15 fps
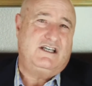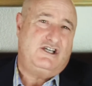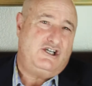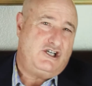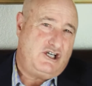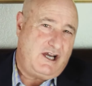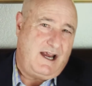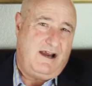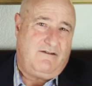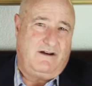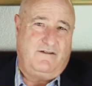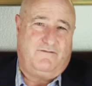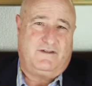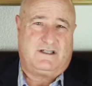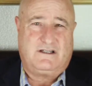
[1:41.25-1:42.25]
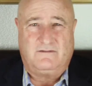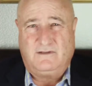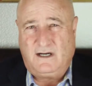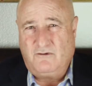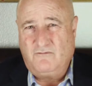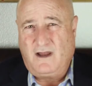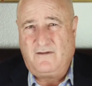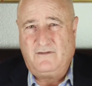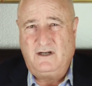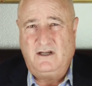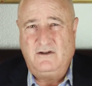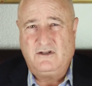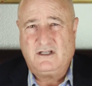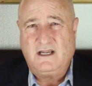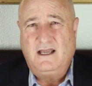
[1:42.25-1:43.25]
to share in facility
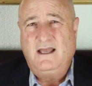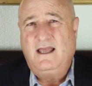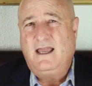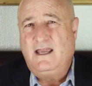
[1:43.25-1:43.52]
revenues,